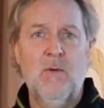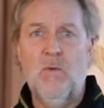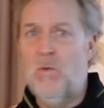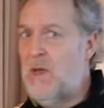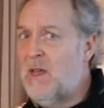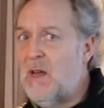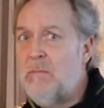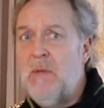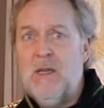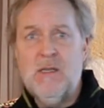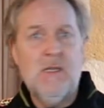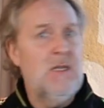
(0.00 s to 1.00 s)
We can
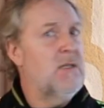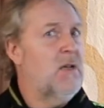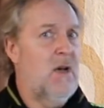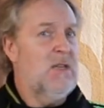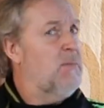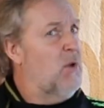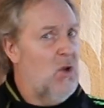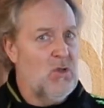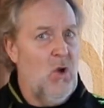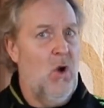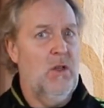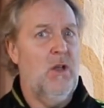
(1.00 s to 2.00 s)
mix these colors because
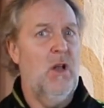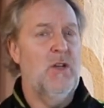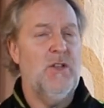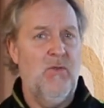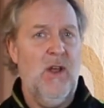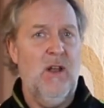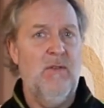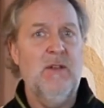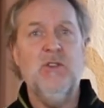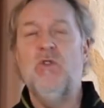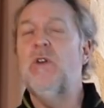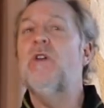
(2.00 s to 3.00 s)
all colors are
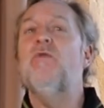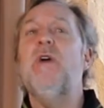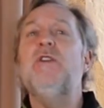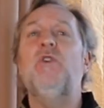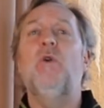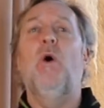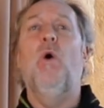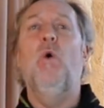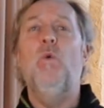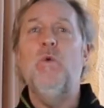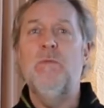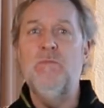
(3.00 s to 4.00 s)
relevant. You can create your
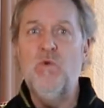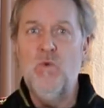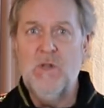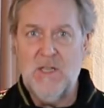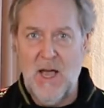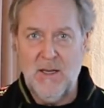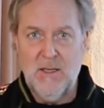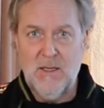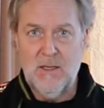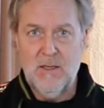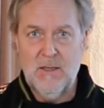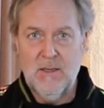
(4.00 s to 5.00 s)
own mood
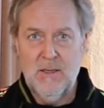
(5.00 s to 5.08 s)
set